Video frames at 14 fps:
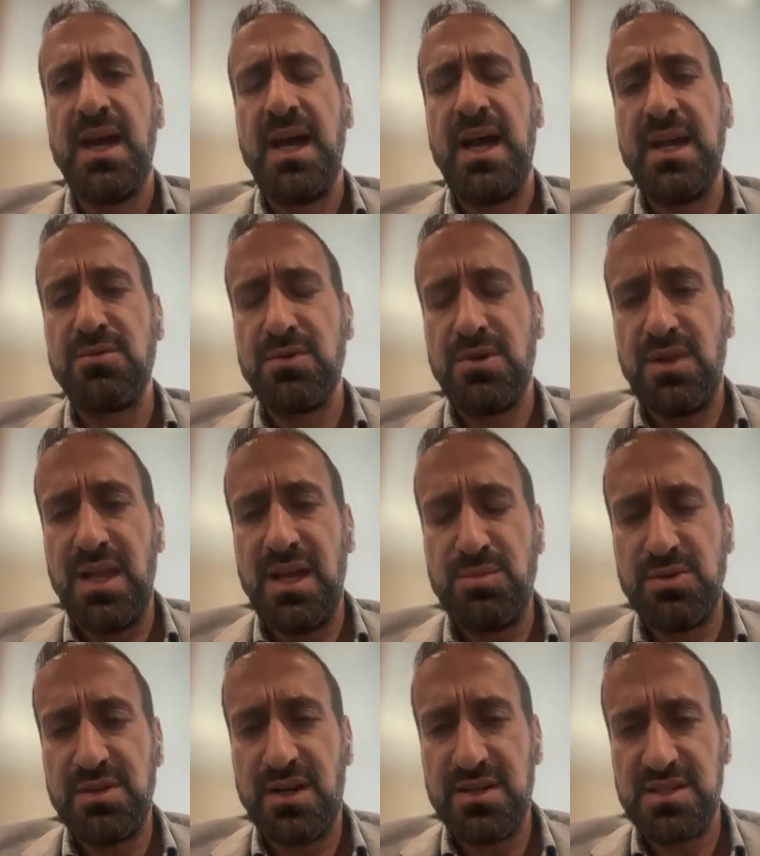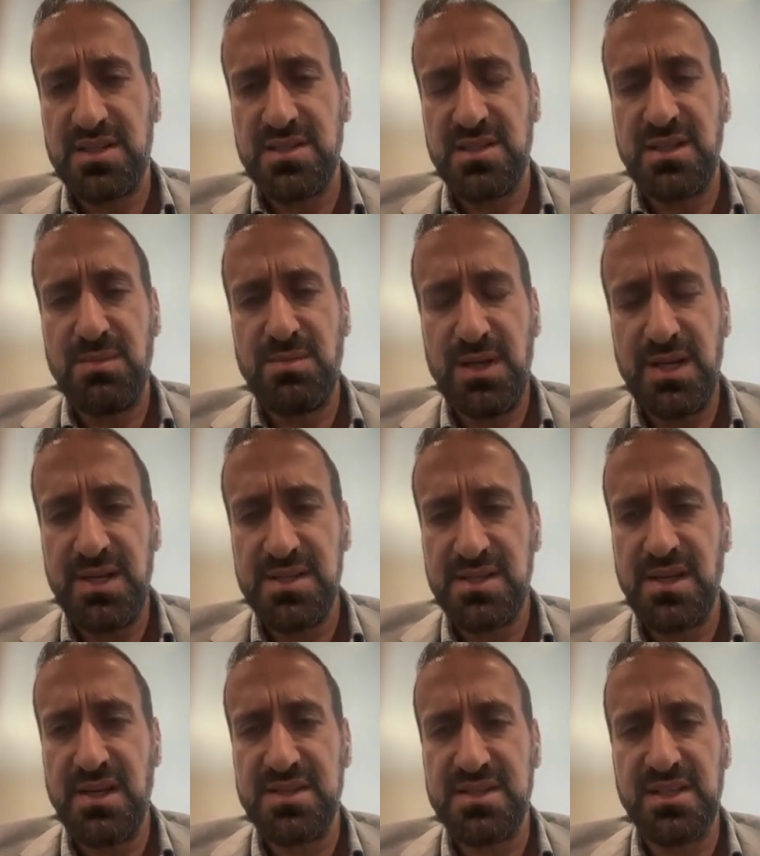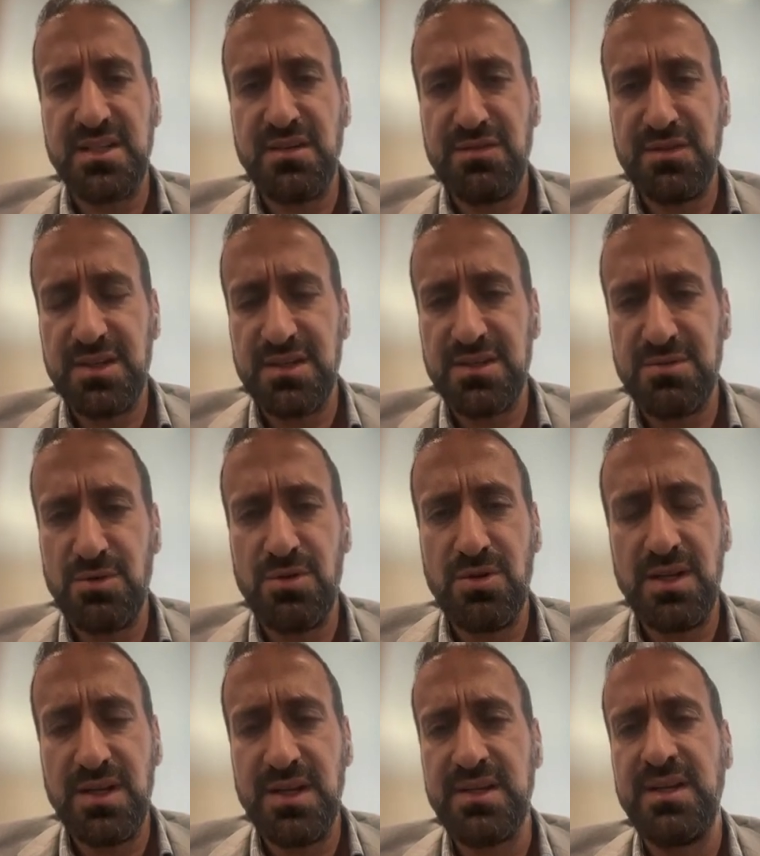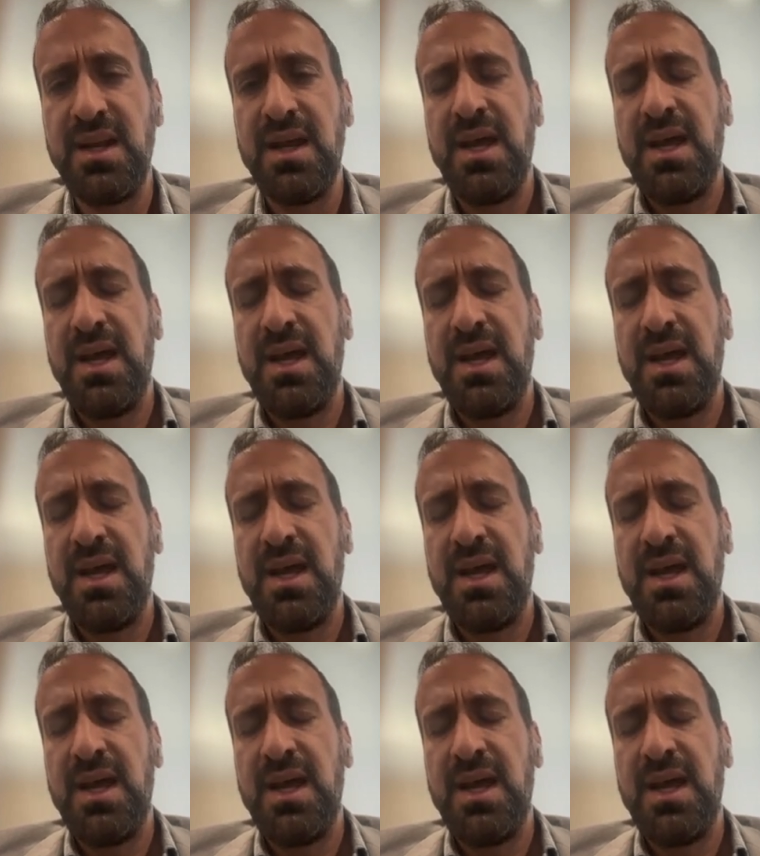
and where lipotoxicity plays a significant role in